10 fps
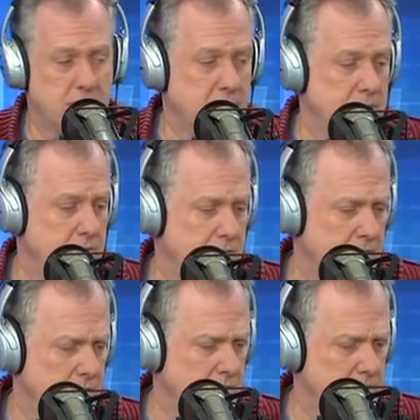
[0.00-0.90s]

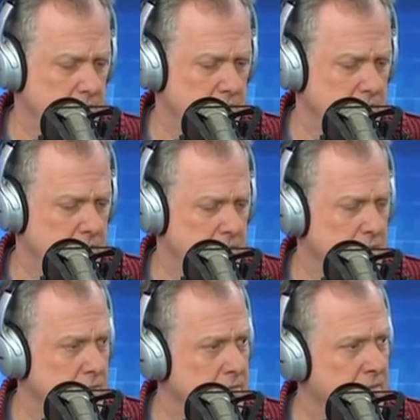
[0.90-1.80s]

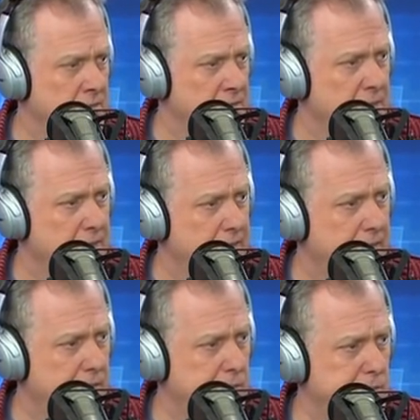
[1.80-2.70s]

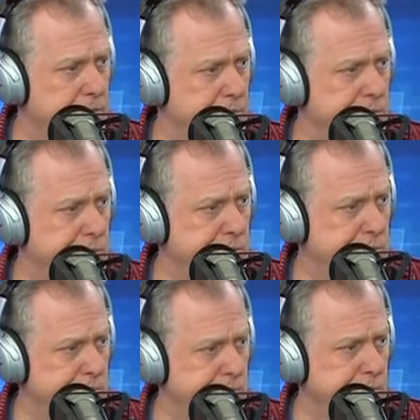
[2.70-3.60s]

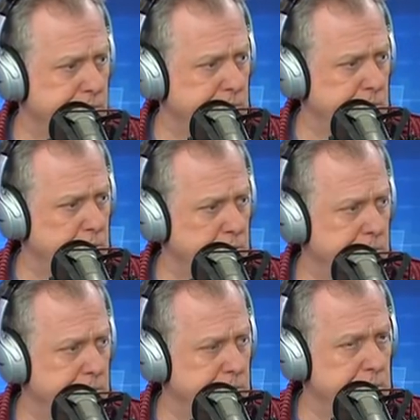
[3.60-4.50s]

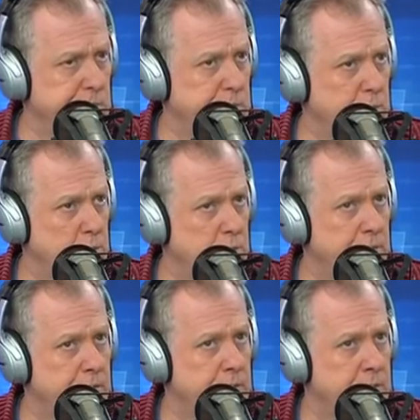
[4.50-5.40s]

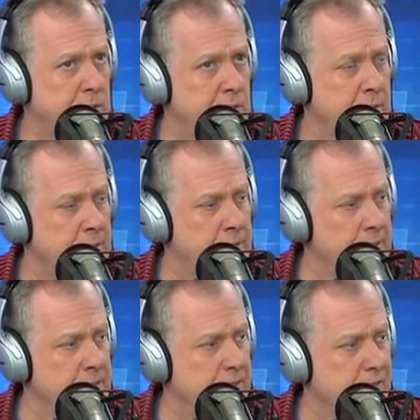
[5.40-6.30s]

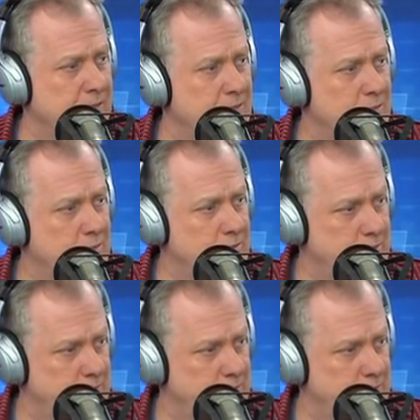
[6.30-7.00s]
(silent)